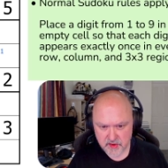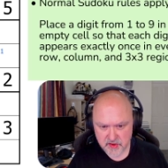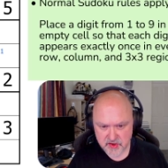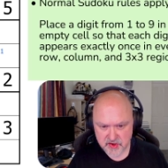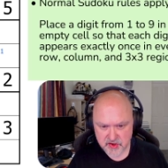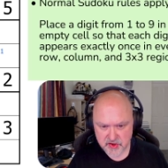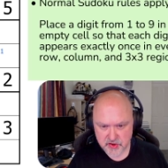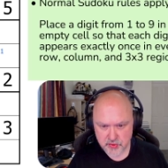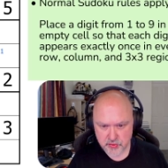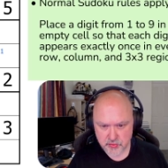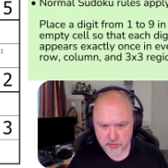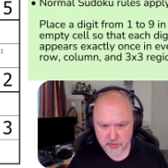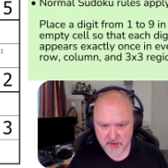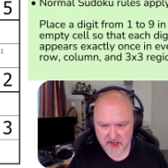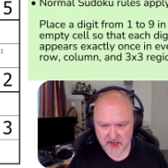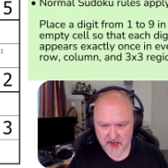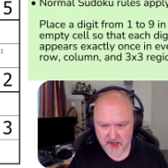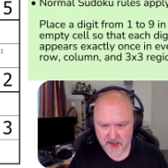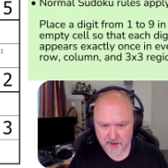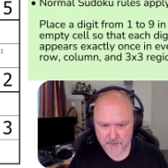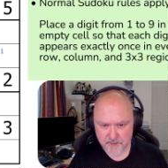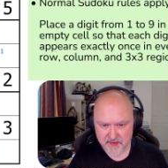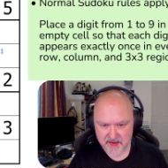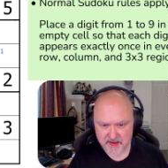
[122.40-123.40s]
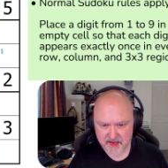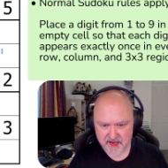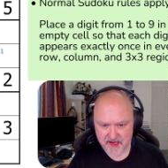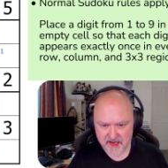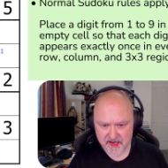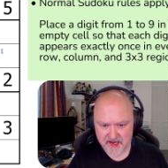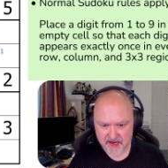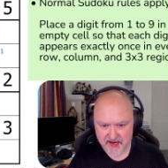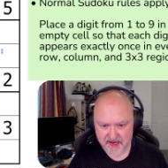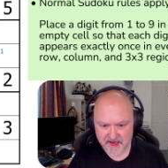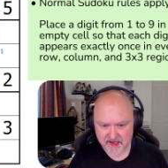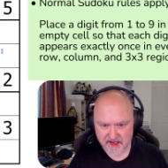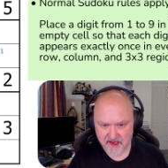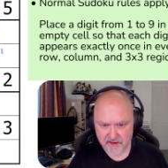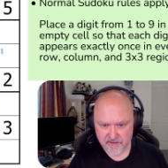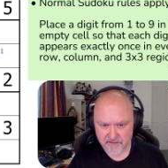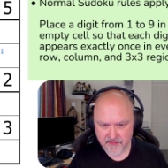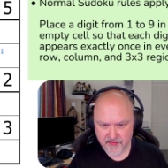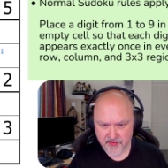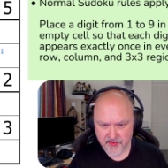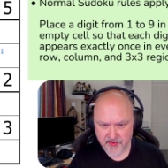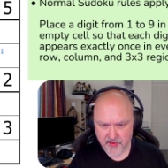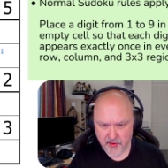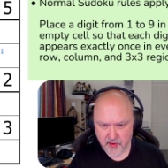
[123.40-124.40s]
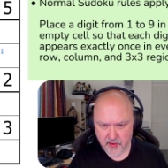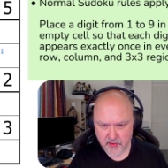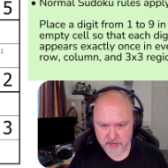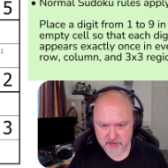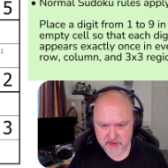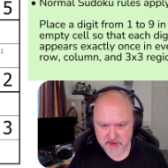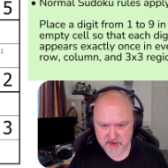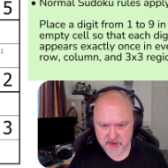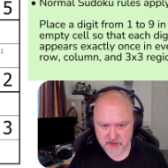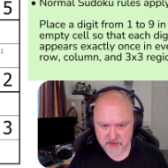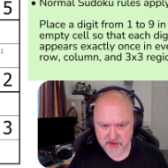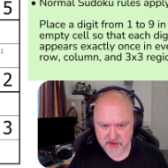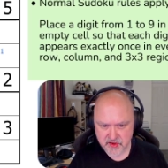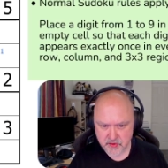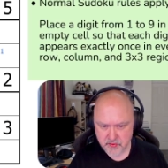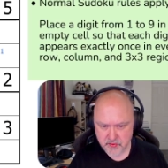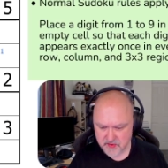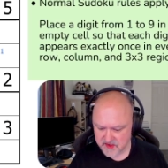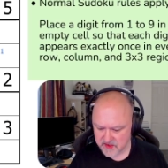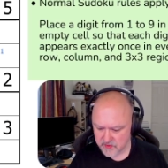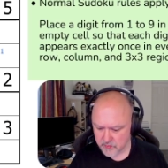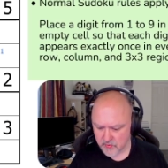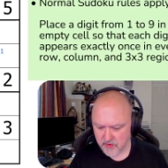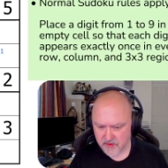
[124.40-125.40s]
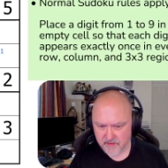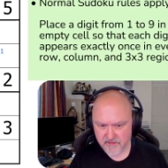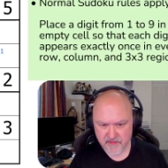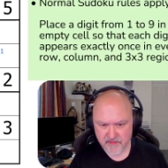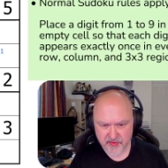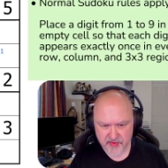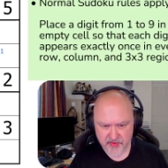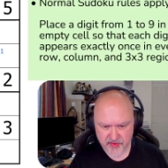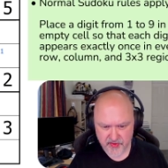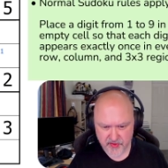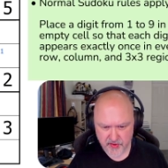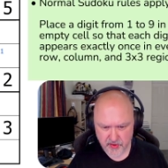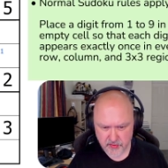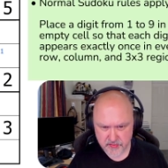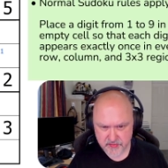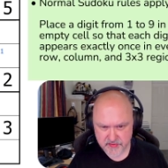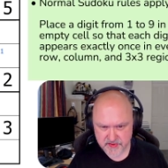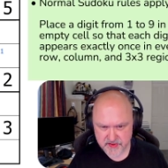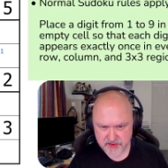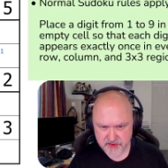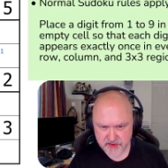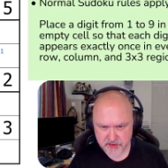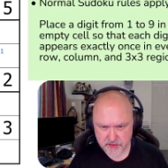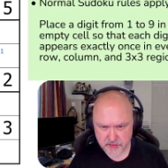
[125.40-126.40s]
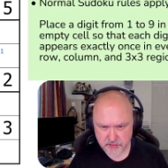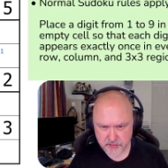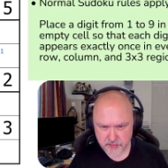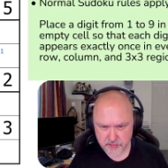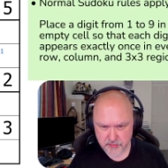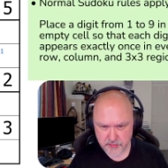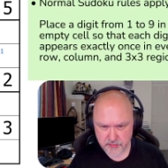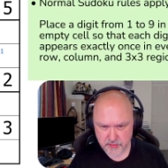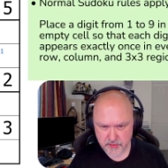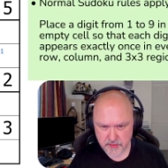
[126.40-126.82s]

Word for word: 2 can't be in any of those, so 2 is in one of those two.